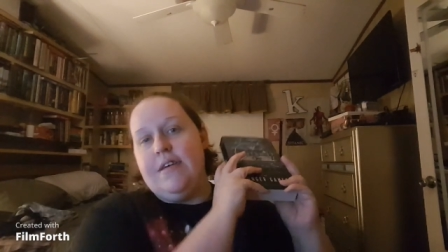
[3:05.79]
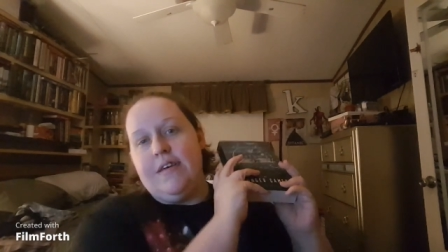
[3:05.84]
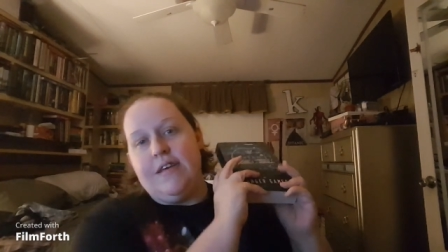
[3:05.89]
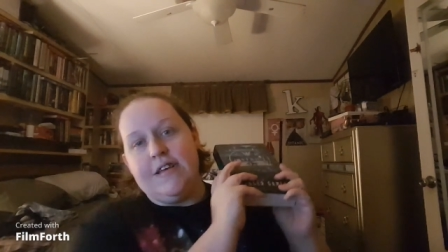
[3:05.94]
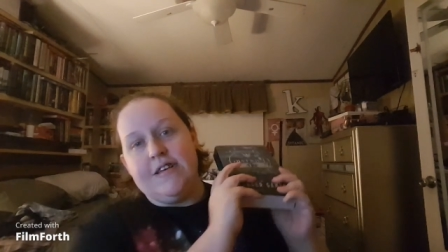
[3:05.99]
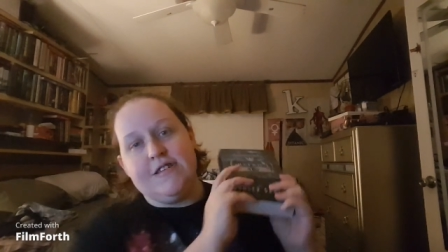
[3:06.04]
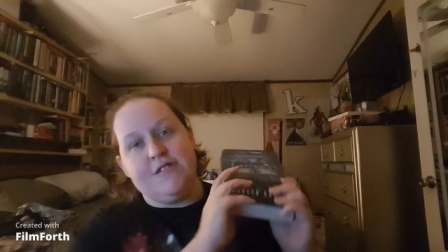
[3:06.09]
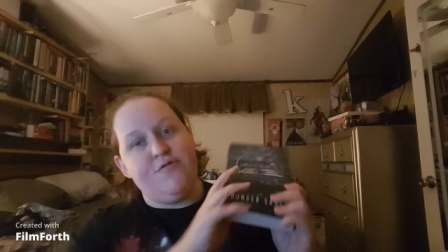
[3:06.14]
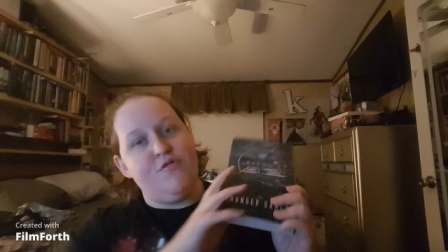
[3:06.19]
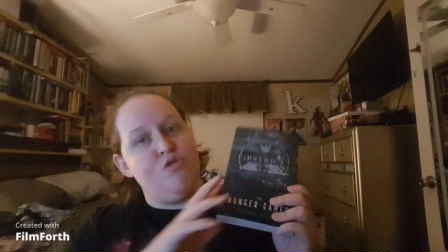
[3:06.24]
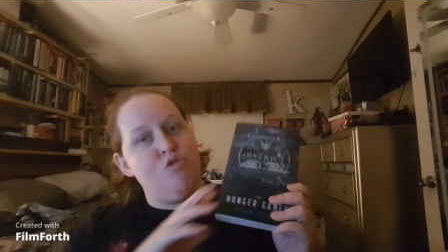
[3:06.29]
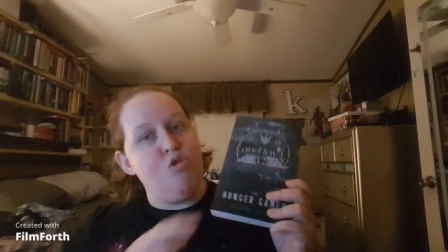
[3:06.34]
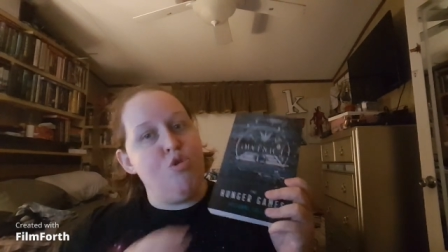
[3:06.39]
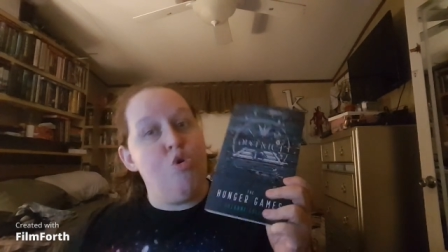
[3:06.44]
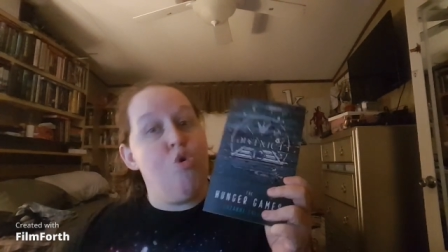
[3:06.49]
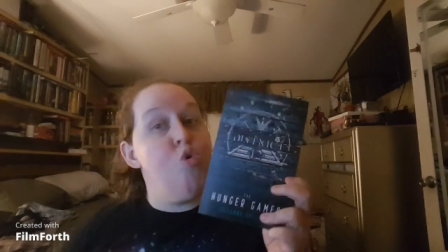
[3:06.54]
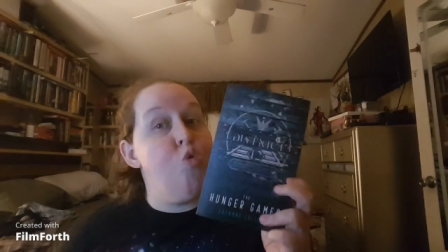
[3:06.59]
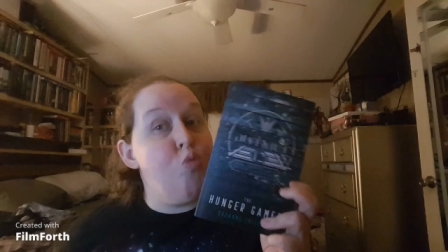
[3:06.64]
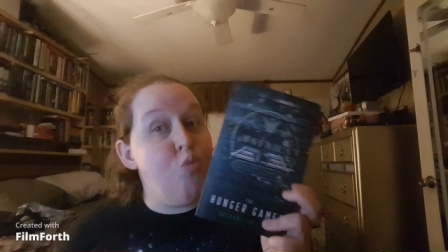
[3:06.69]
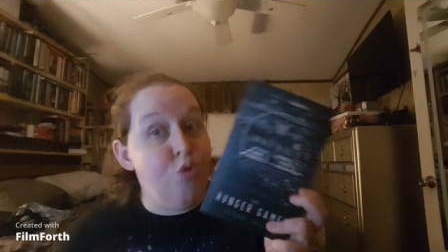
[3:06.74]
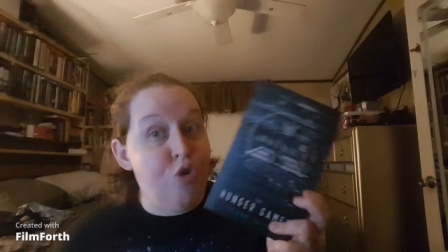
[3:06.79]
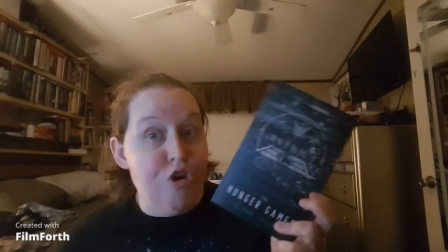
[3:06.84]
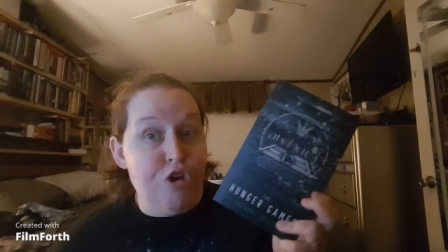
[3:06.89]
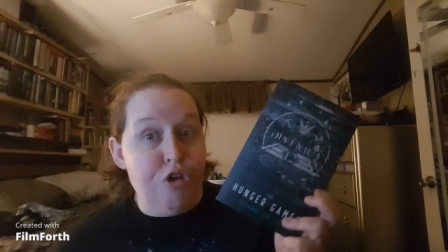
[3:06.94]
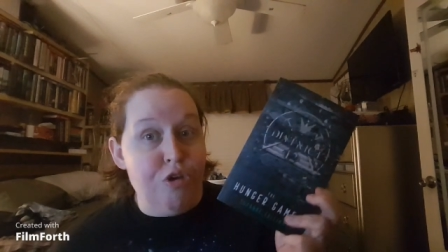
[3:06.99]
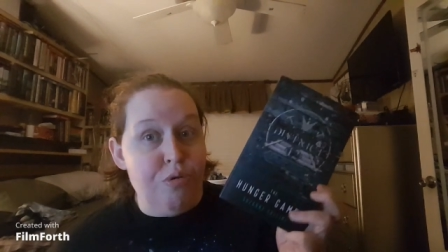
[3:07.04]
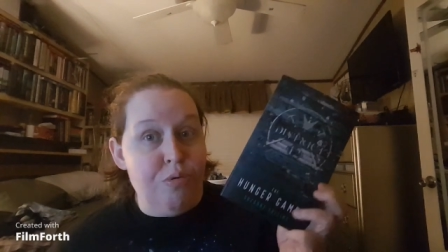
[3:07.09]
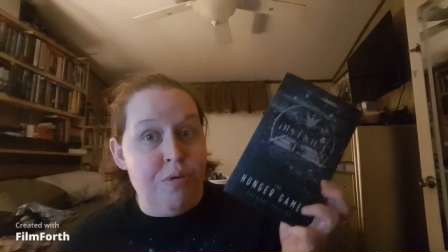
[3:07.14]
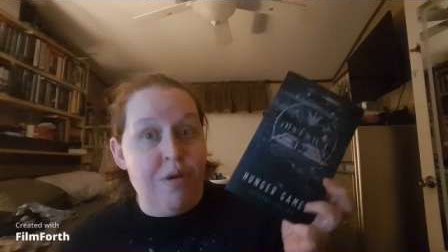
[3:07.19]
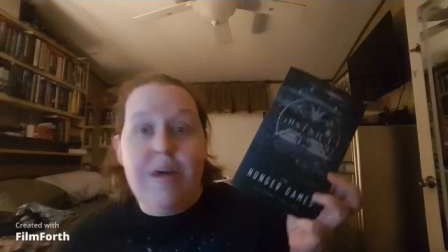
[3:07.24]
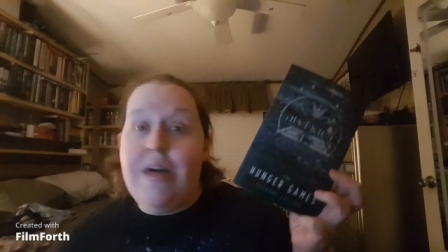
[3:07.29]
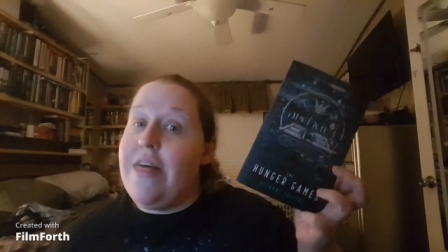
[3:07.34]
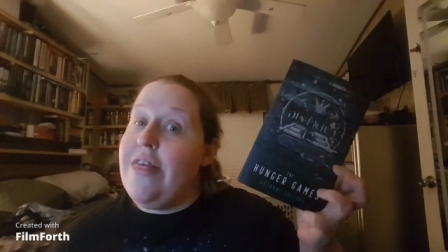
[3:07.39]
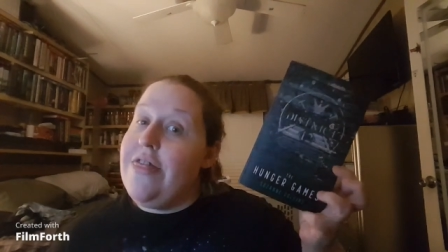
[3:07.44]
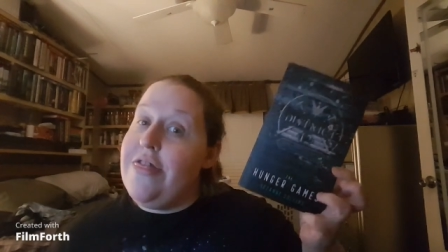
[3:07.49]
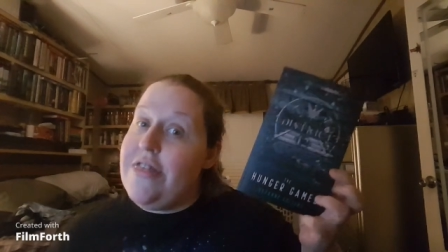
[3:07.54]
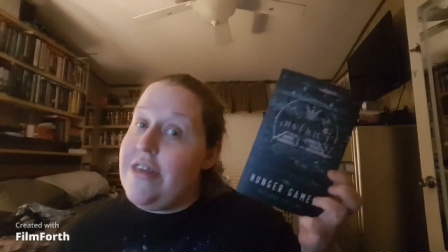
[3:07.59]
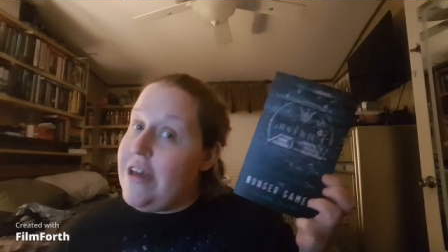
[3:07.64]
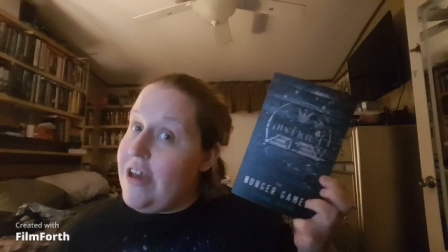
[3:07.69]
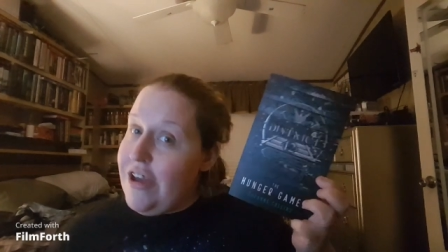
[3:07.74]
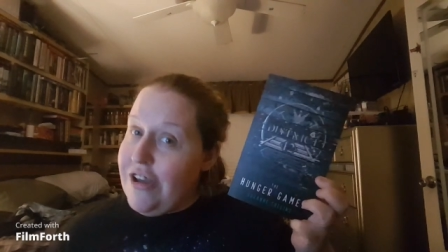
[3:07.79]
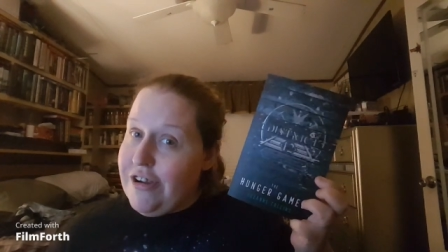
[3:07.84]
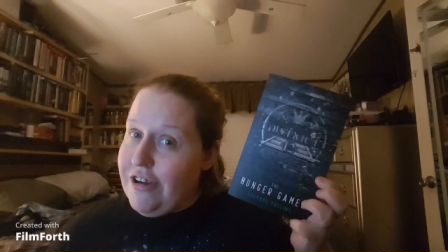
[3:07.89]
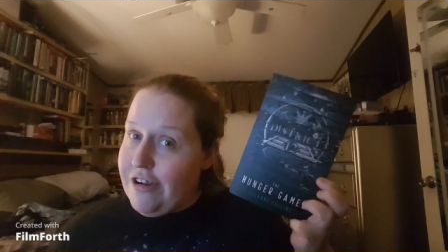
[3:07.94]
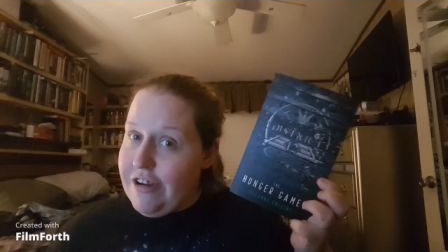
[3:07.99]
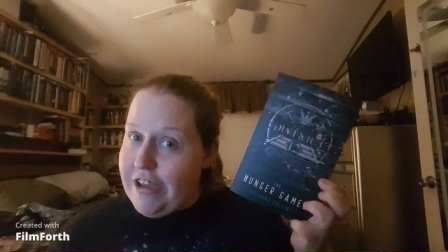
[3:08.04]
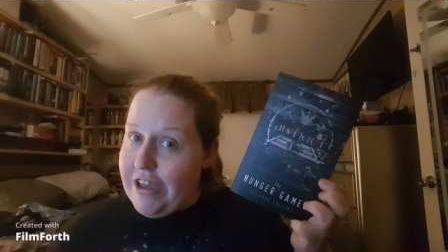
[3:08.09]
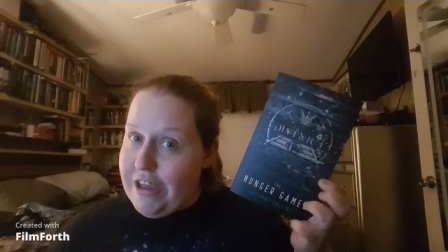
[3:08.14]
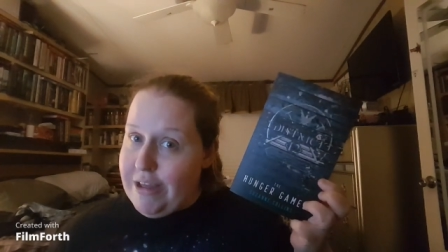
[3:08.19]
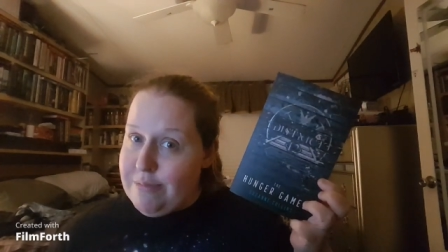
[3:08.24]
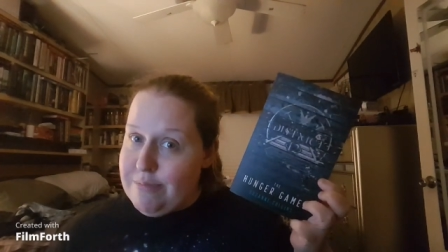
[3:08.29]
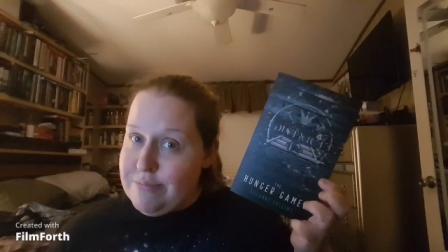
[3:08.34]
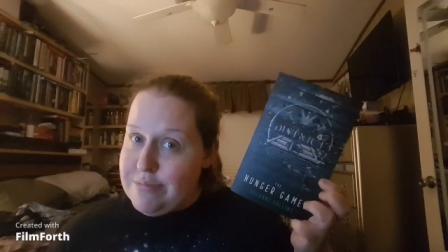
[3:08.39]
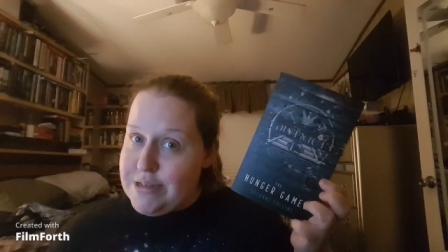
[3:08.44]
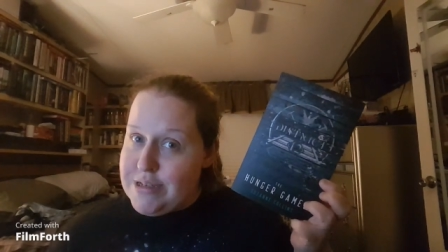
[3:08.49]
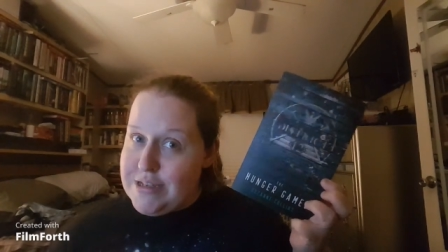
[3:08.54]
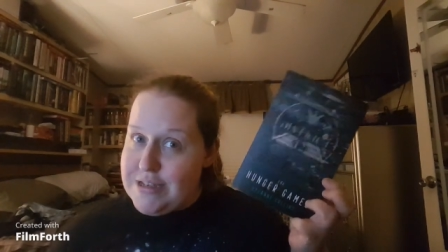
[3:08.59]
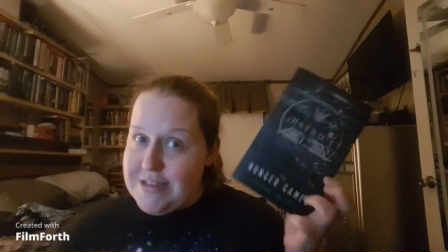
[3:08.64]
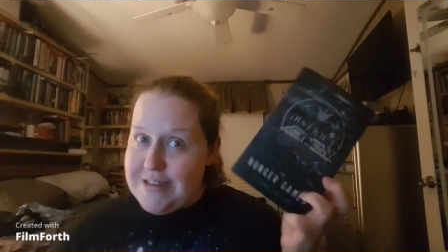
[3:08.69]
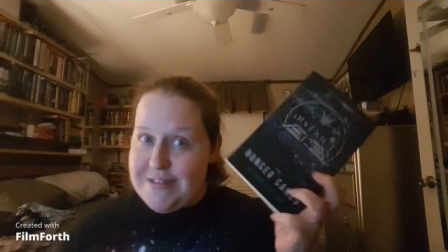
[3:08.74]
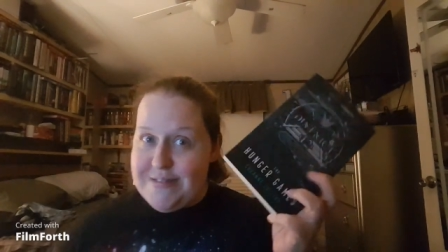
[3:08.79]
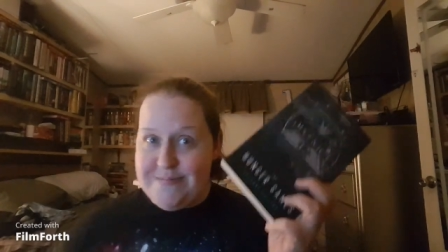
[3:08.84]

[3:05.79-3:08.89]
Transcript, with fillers: is for Rue, The Hunger Games.